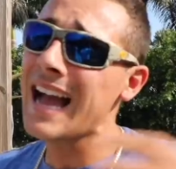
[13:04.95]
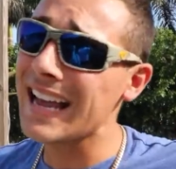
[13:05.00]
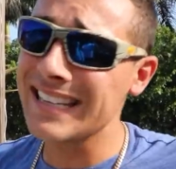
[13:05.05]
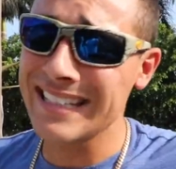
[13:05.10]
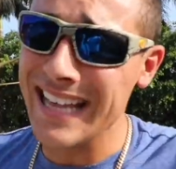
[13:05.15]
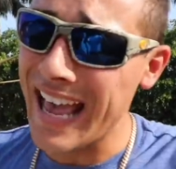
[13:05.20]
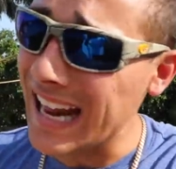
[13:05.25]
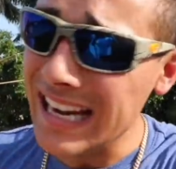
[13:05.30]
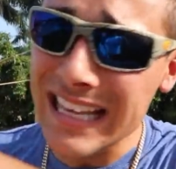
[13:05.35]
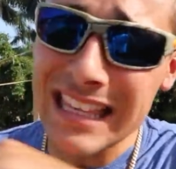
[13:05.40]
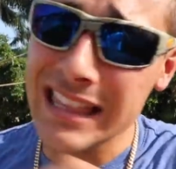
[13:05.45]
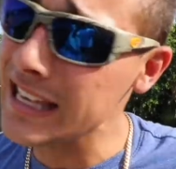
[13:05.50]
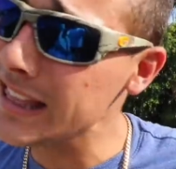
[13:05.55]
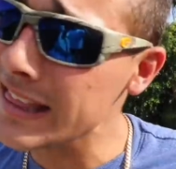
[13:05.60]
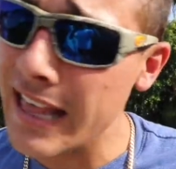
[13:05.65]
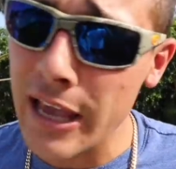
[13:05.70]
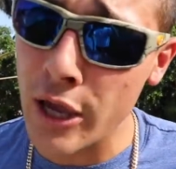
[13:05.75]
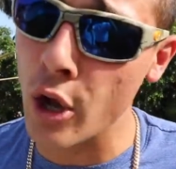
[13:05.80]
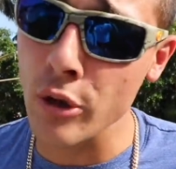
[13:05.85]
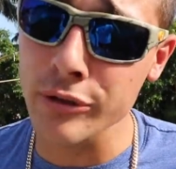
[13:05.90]
guys,
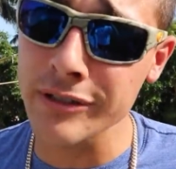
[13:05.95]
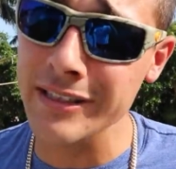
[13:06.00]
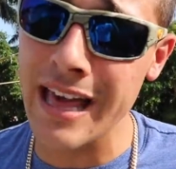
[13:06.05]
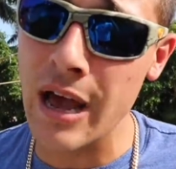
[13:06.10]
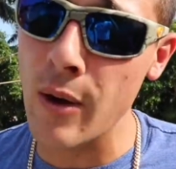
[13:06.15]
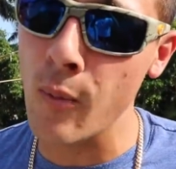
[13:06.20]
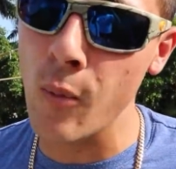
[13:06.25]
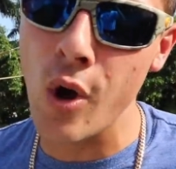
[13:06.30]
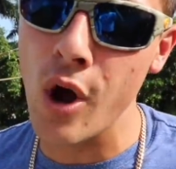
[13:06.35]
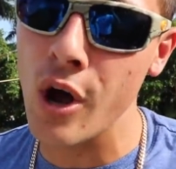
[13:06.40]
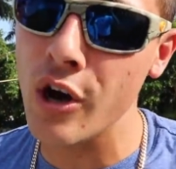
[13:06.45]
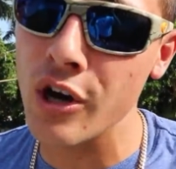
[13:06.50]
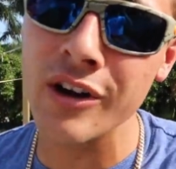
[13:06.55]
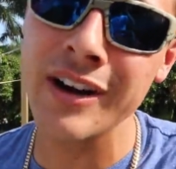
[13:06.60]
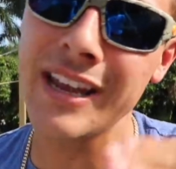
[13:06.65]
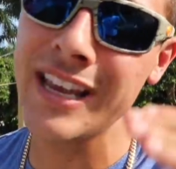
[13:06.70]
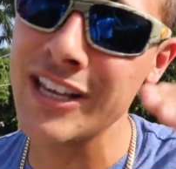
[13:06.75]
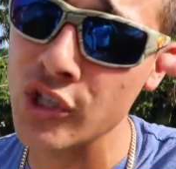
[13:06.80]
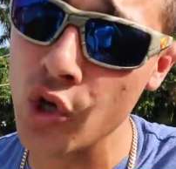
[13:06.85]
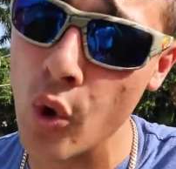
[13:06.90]
anything that goes in that
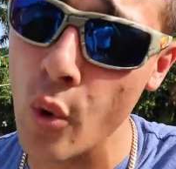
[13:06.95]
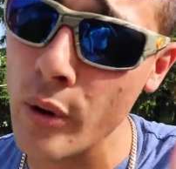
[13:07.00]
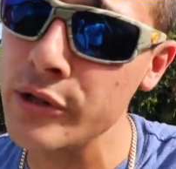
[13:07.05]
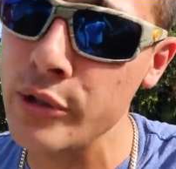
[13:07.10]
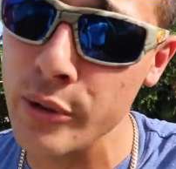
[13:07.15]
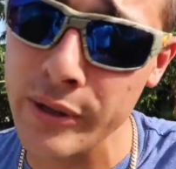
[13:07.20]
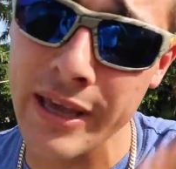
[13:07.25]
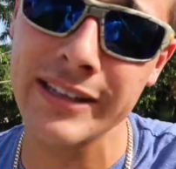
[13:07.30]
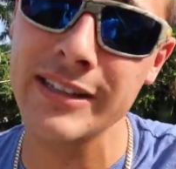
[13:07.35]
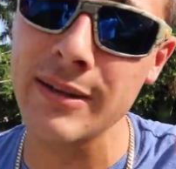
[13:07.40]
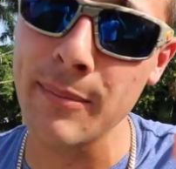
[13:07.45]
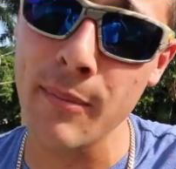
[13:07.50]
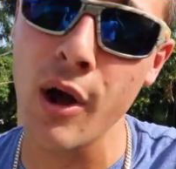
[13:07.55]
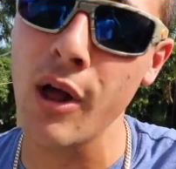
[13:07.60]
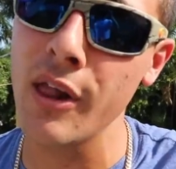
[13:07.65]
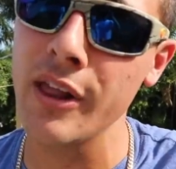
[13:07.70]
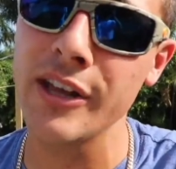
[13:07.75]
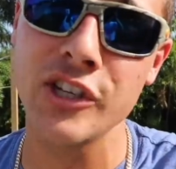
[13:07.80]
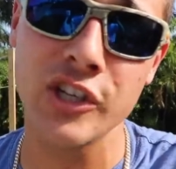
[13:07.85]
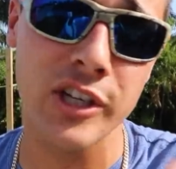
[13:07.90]
water is going to get
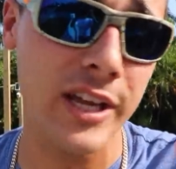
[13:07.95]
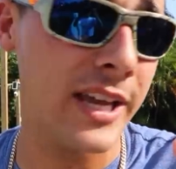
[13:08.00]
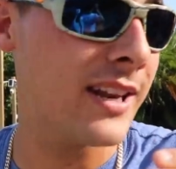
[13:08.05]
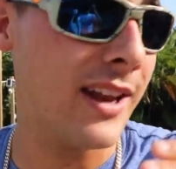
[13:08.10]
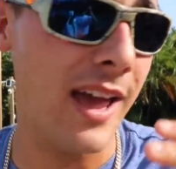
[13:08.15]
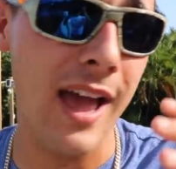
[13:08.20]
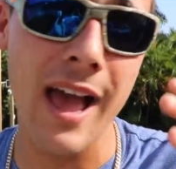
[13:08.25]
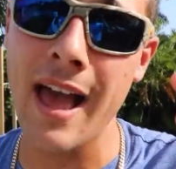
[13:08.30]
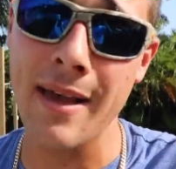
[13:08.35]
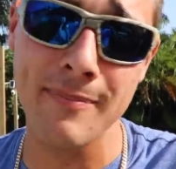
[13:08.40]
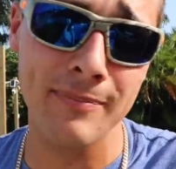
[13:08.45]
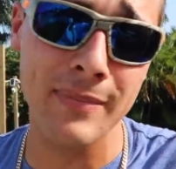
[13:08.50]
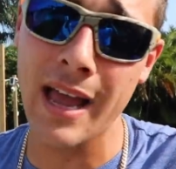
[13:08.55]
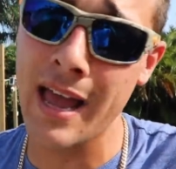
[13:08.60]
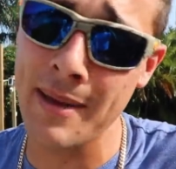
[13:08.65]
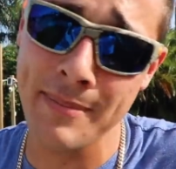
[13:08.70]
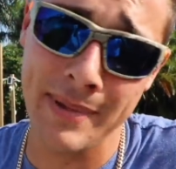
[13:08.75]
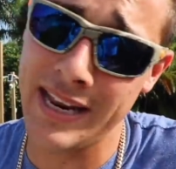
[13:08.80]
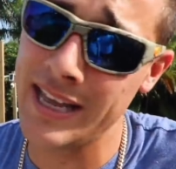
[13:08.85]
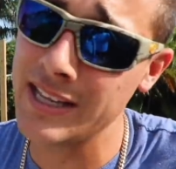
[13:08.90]
demolished and
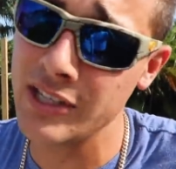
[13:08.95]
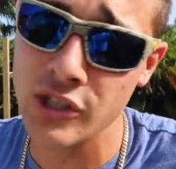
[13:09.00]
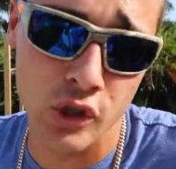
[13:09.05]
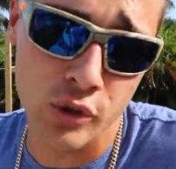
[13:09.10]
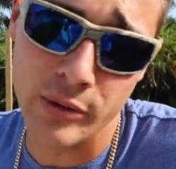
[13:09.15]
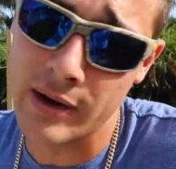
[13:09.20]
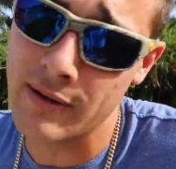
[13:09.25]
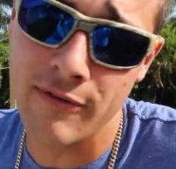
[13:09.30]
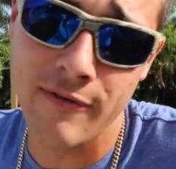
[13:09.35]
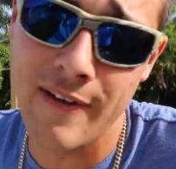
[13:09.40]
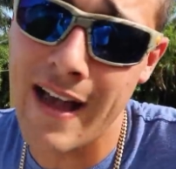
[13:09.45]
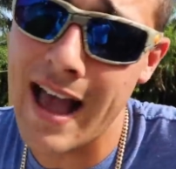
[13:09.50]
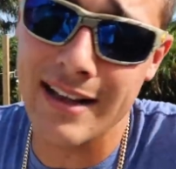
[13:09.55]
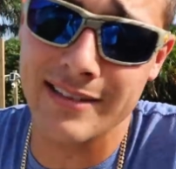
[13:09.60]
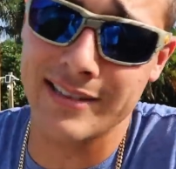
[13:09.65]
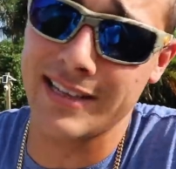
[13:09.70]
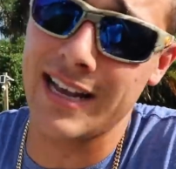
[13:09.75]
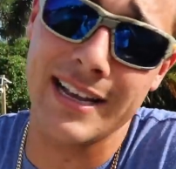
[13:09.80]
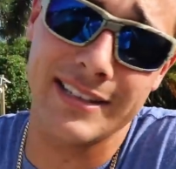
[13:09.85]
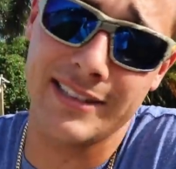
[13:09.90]
I mean, it's straight
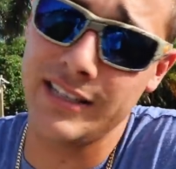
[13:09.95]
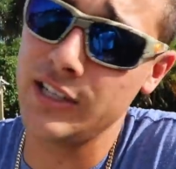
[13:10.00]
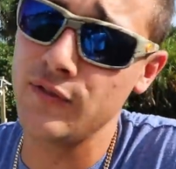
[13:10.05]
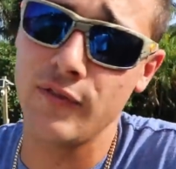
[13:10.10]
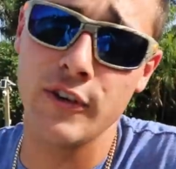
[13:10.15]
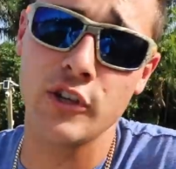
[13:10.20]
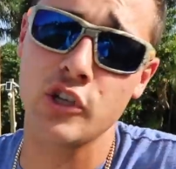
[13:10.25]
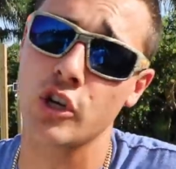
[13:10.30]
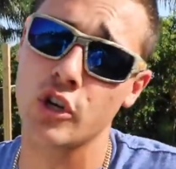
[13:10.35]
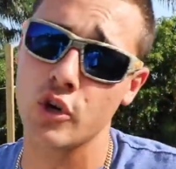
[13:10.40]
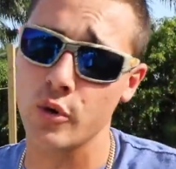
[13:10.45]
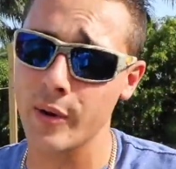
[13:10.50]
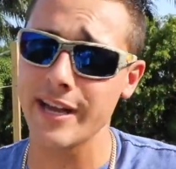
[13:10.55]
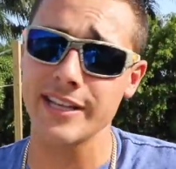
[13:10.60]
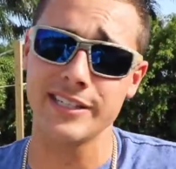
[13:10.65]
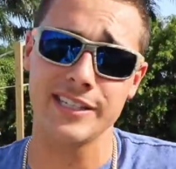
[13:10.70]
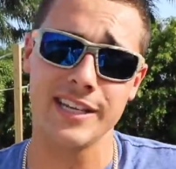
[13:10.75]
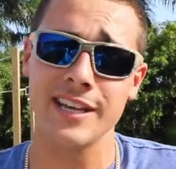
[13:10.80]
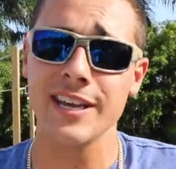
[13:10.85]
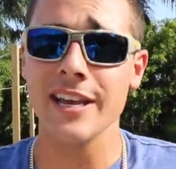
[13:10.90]
facts, guys. These fish are
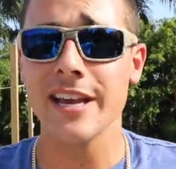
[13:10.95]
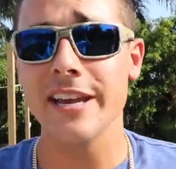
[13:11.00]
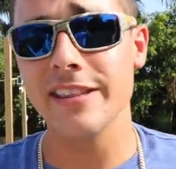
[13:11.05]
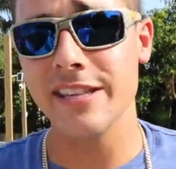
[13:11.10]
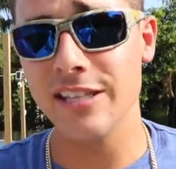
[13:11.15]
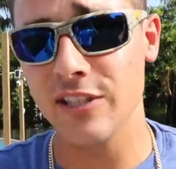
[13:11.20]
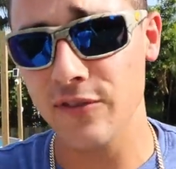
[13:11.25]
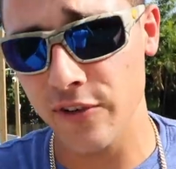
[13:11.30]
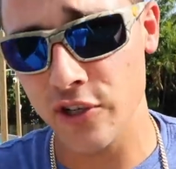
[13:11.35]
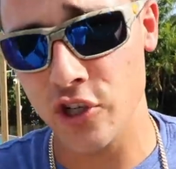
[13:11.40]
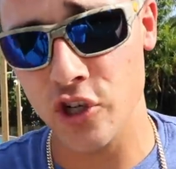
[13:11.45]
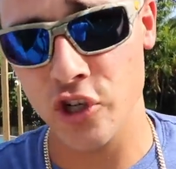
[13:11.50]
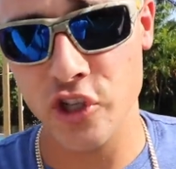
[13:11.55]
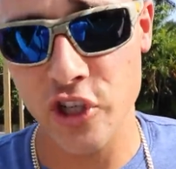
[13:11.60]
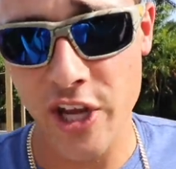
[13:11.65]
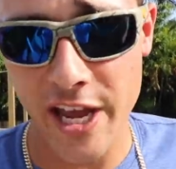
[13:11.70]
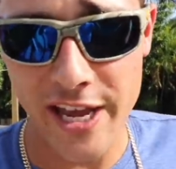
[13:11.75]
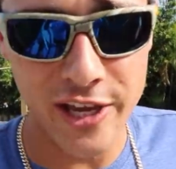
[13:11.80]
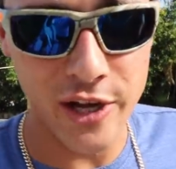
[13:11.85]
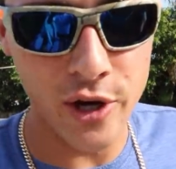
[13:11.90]
crazy. These fish are
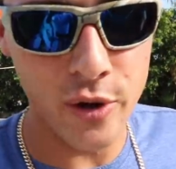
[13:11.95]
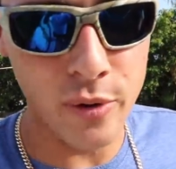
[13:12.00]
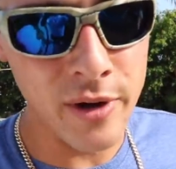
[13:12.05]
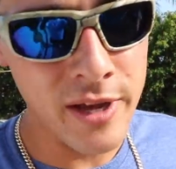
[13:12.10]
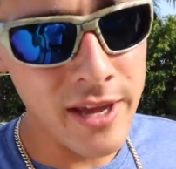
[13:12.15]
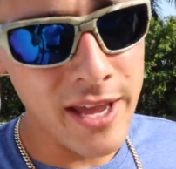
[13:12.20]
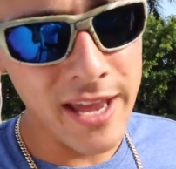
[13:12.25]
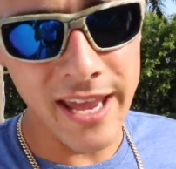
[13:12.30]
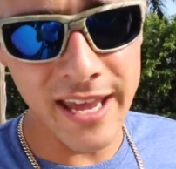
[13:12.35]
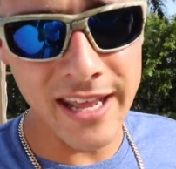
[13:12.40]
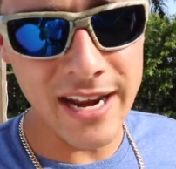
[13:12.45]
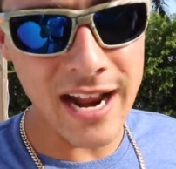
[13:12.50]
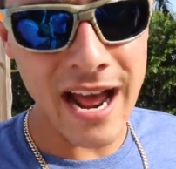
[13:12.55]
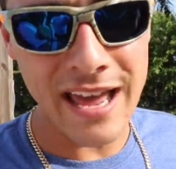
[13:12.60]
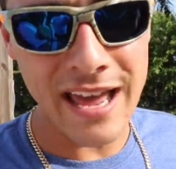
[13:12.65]
psycho. And